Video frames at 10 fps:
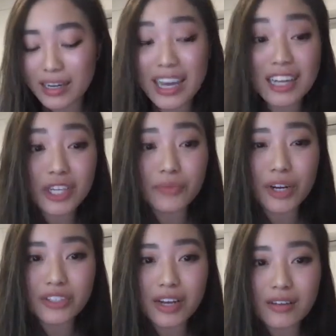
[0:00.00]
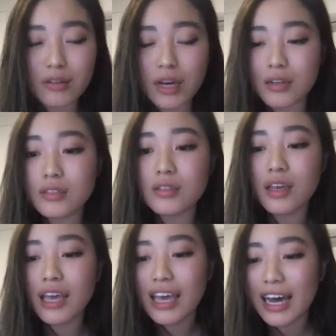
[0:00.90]
and he actually reached out to us.
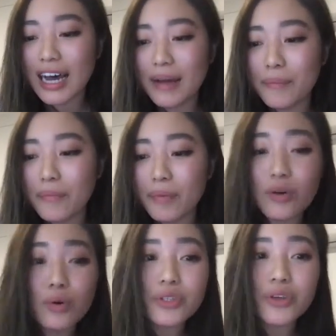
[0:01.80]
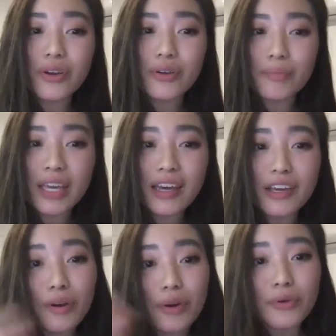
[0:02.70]
But also being a
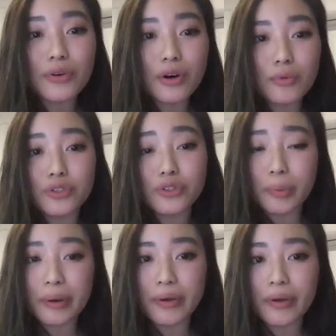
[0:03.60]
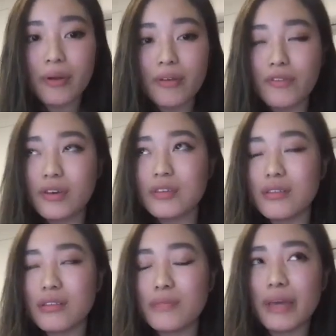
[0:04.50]
very good entrepreneur
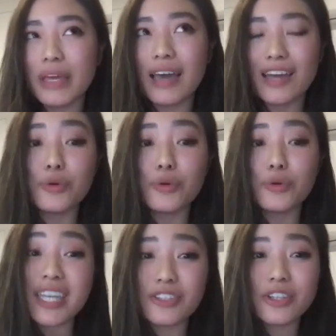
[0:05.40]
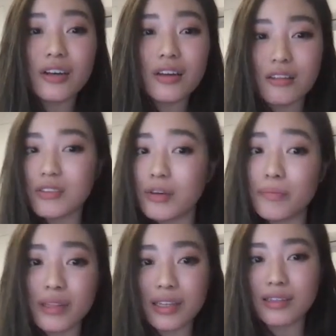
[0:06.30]
versus being a good teacher is
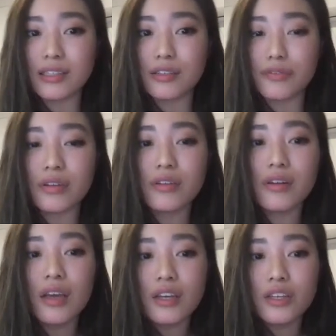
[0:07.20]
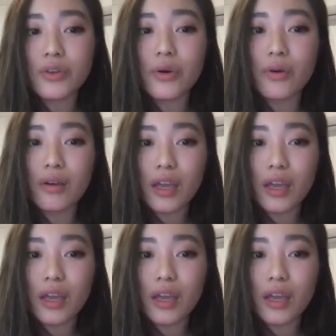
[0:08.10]
completely different. Yeah.